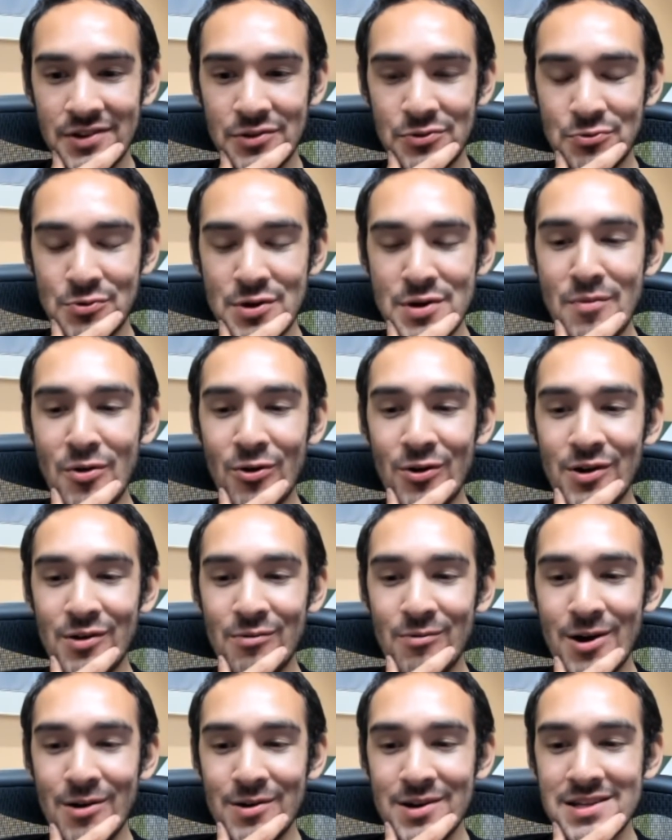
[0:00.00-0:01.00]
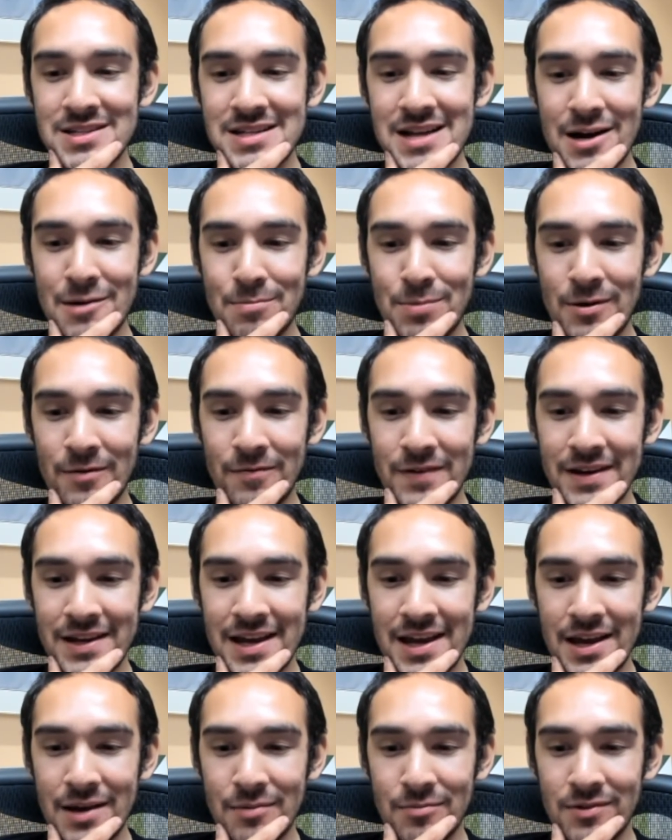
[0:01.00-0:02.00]
3 more in a row and he's got a perfect
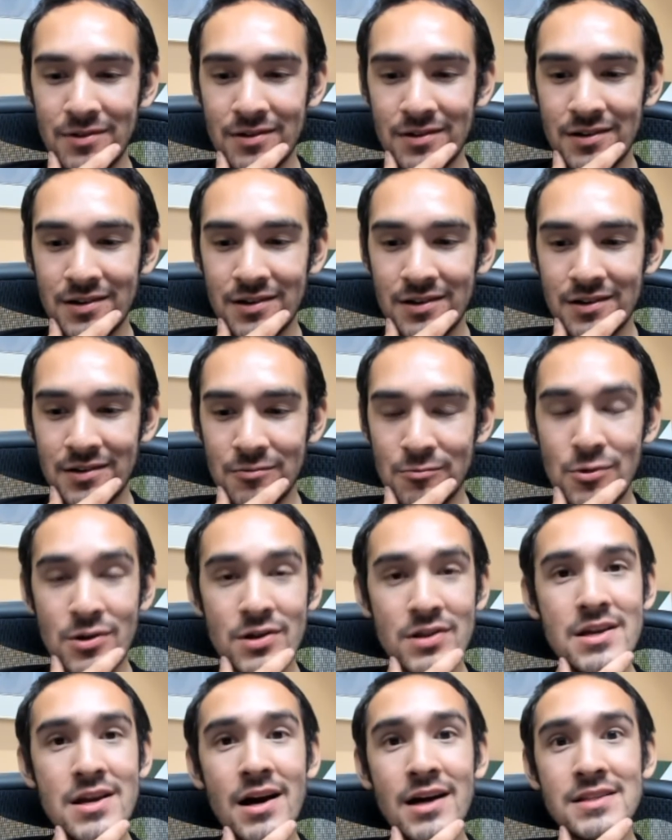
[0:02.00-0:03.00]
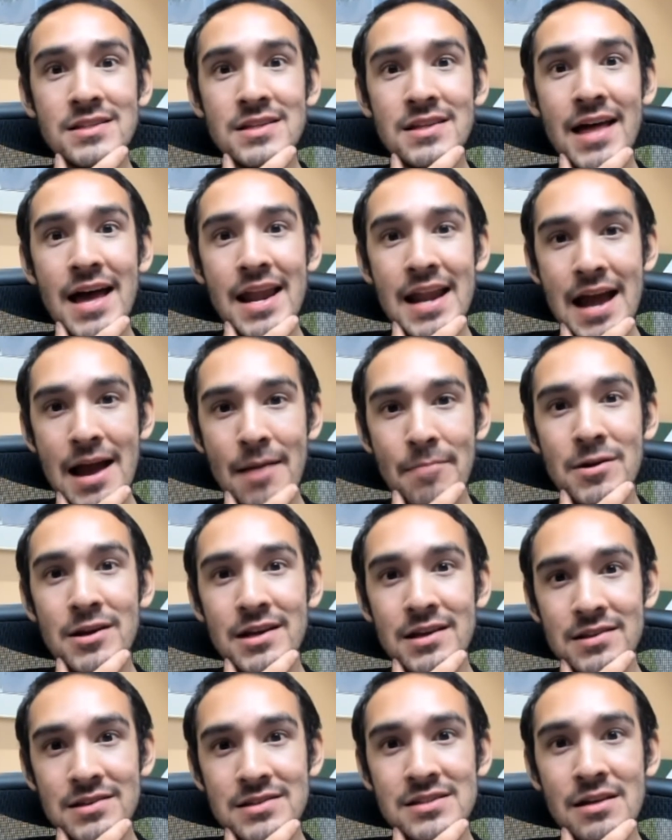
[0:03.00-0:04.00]
game. What are the odds of that
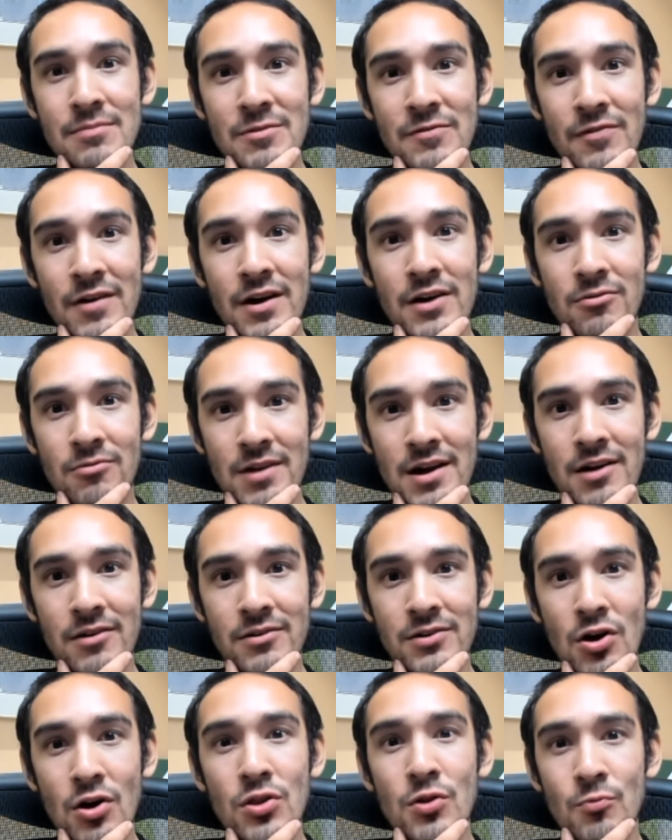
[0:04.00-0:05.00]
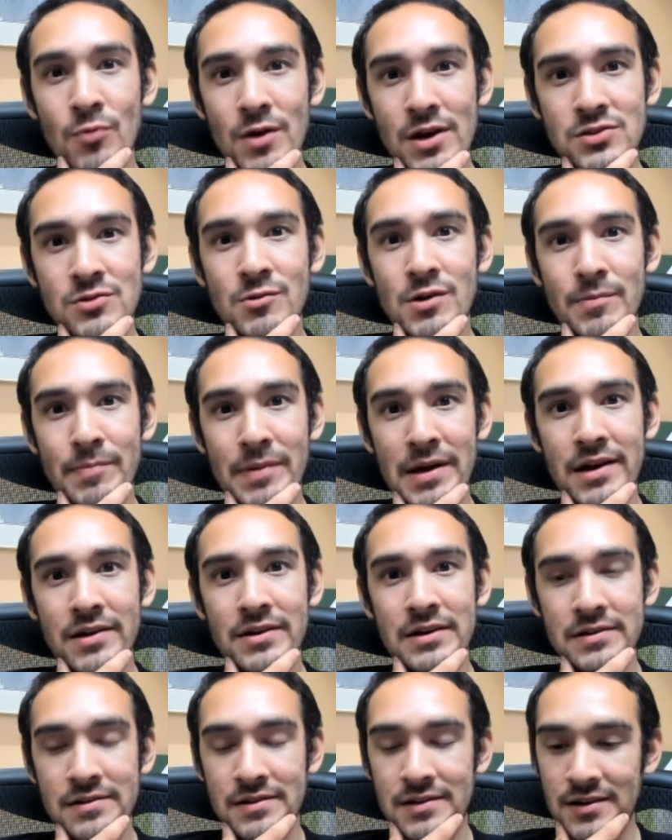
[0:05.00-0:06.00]
happening in the semifinal round on the red square
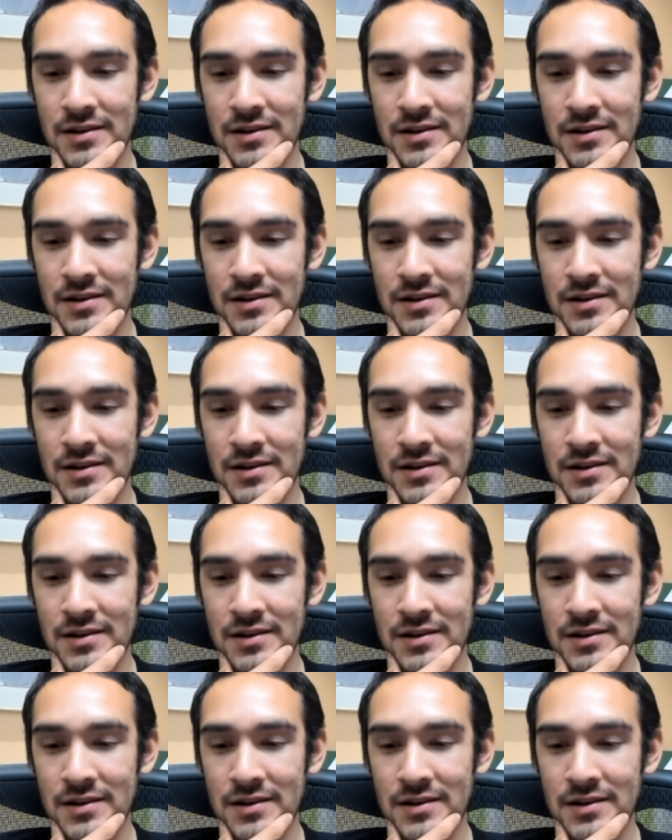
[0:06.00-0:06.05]
pattern?